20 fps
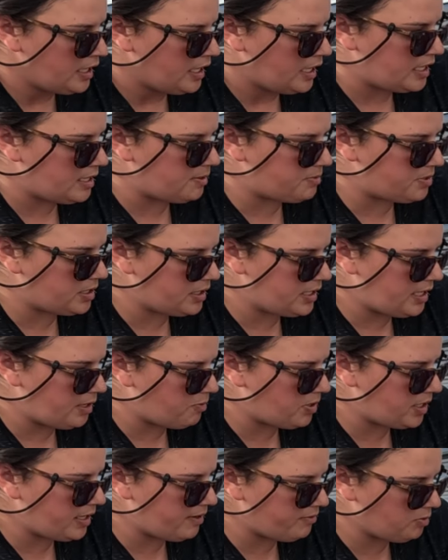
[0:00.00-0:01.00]
And I'm gonna let
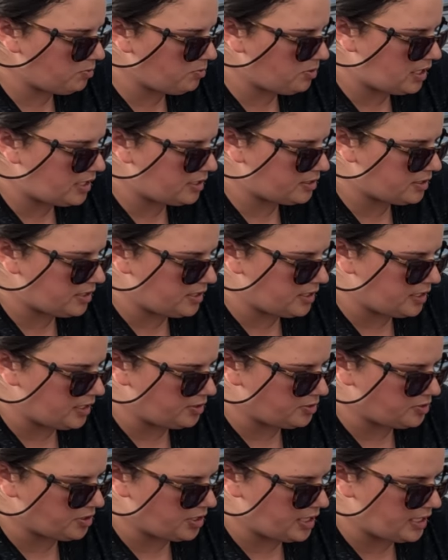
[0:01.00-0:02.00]
whatever water in
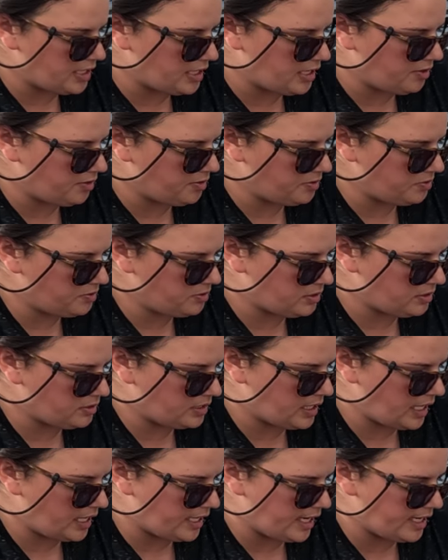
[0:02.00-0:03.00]
there drain out
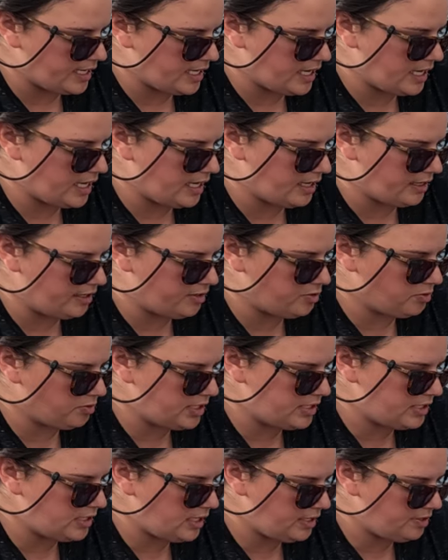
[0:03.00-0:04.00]
that I can. And the
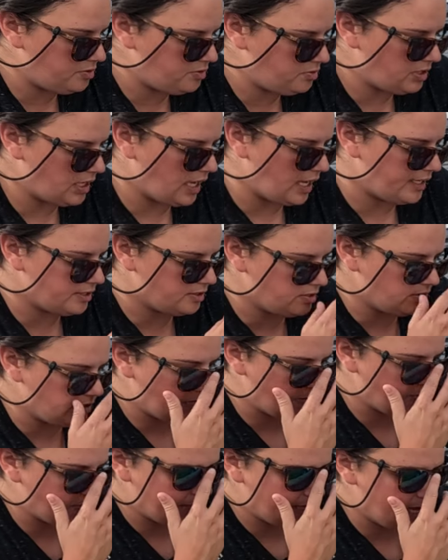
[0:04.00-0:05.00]
reason I do that is so
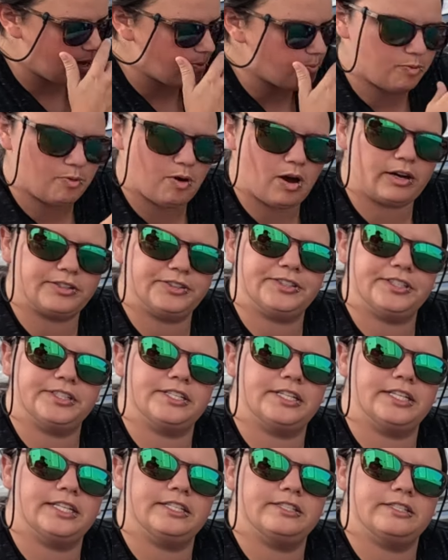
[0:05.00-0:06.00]
that way that water
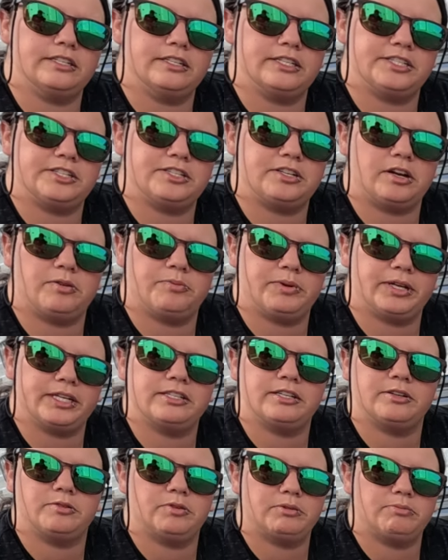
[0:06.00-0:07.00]
doesn't instantly start
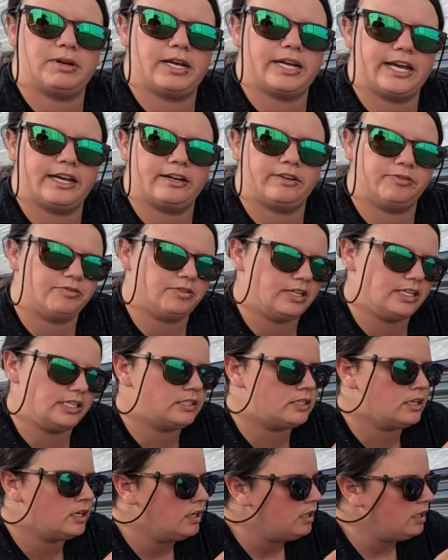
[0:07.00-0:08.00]
mixing with my
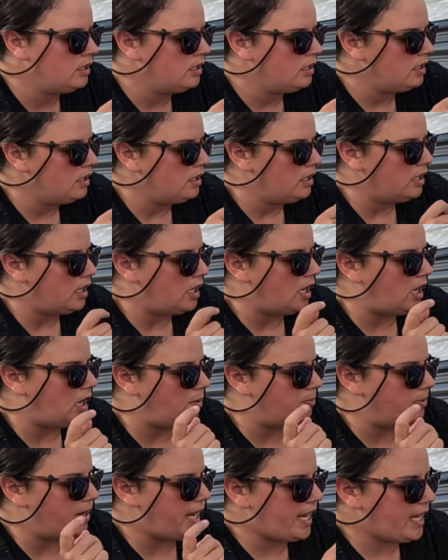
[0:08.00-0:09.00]
antifreeze.
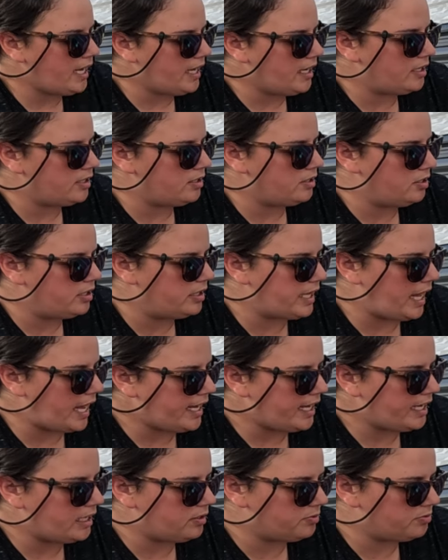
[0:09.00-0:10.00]
Um, and
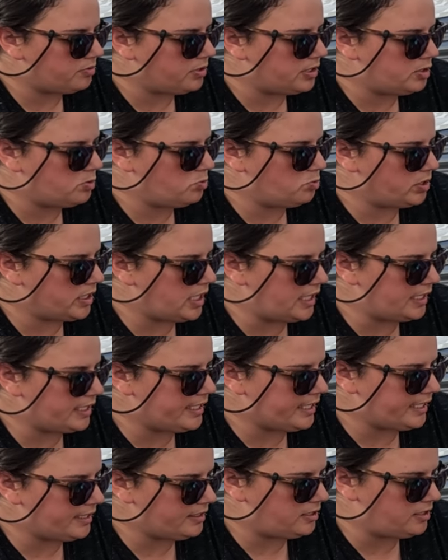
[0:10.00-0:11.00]
that antifreeze will not
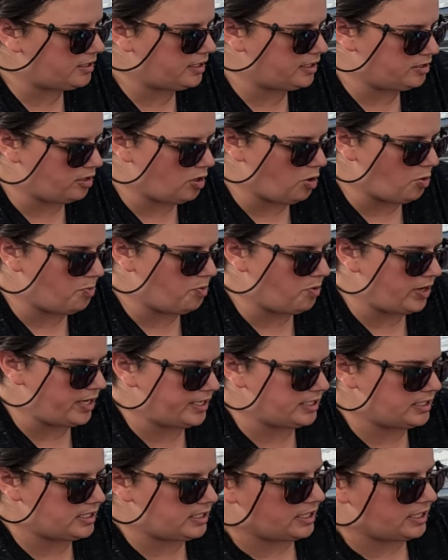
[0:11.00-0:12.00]
get to these low points